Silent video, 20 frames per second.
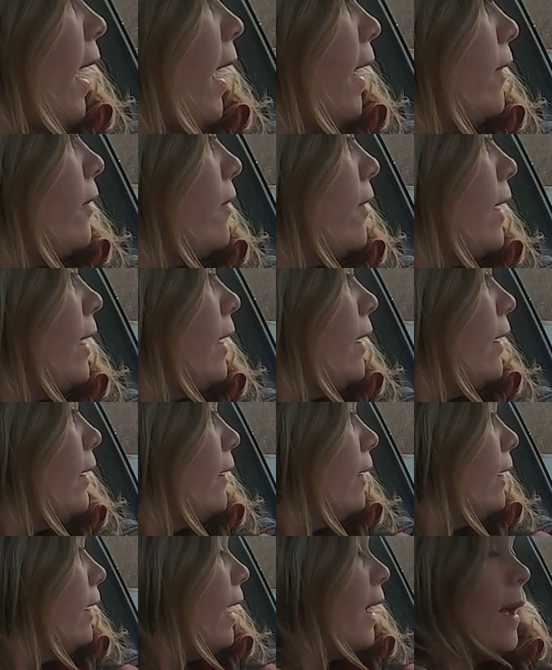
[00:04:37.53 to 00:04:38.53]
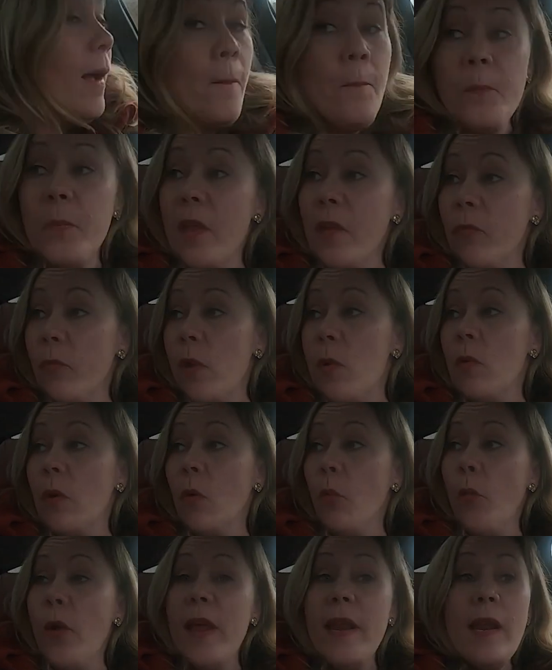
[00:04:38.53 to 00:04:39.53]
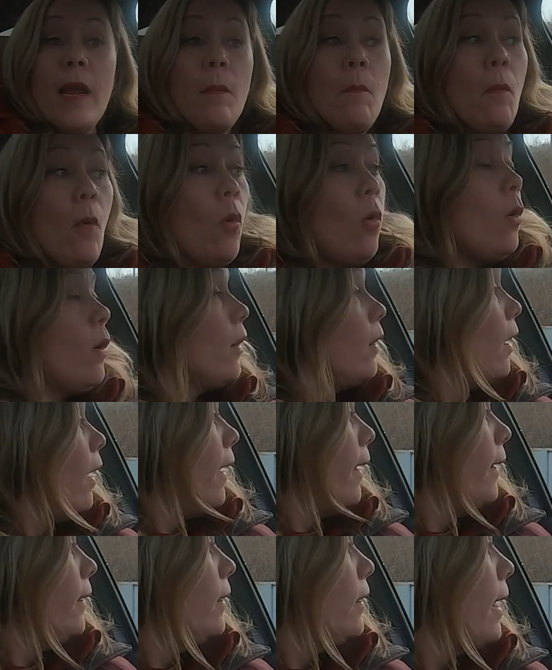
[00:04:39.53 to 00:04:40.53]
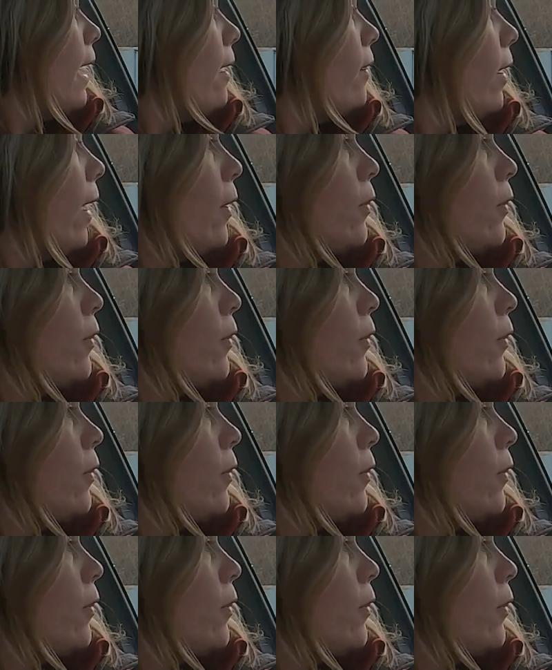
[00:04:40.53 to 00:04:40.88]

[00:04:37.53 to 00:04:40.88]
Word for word: I think if we were waiting more on that